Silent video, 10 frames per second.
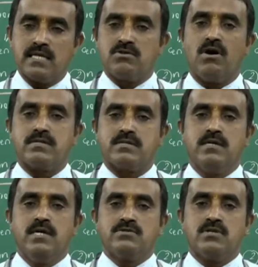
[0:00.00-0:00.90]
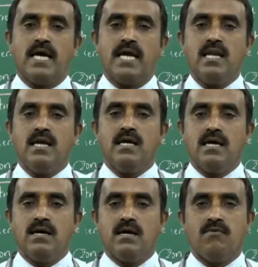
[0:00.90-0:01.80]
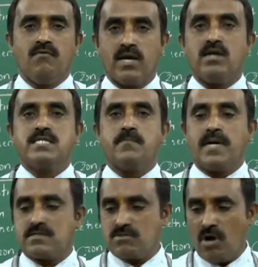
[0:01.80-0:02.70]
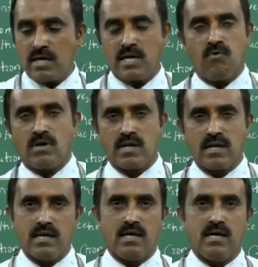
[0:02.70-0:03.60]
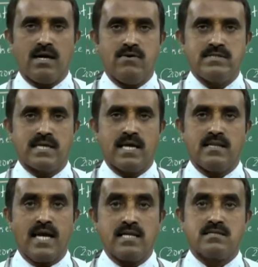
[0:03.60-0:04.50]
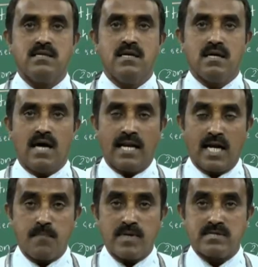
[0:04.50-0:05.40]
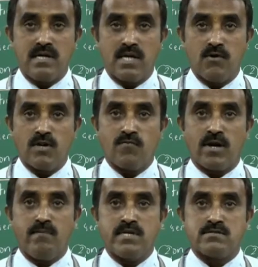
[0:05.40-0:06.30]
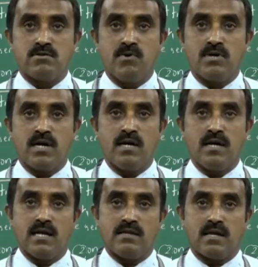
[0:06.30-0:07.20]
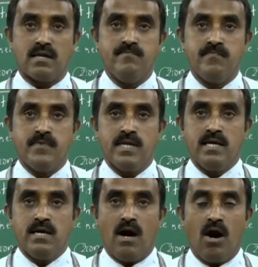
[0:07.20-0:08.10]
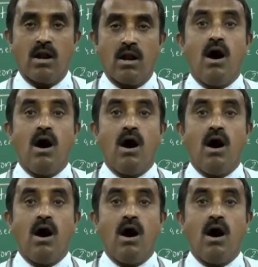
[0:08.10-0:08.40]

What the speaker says: dissolves. So then we cannot separate salt and water once again. That is 100% uniformly distributed in other. Or